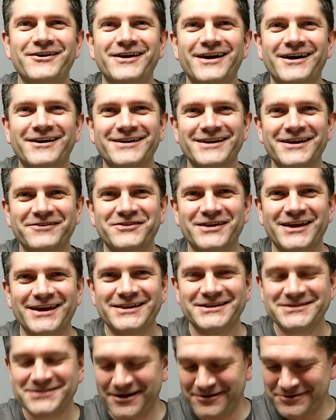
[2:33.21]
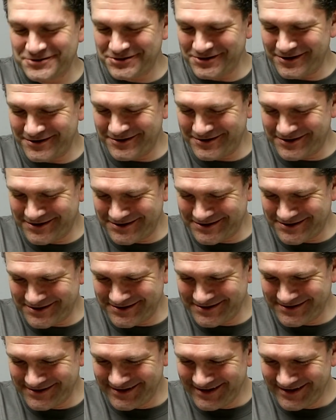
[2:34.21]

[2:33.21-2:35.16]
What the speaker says: Okay, I'm gonna have to get this out and show you, because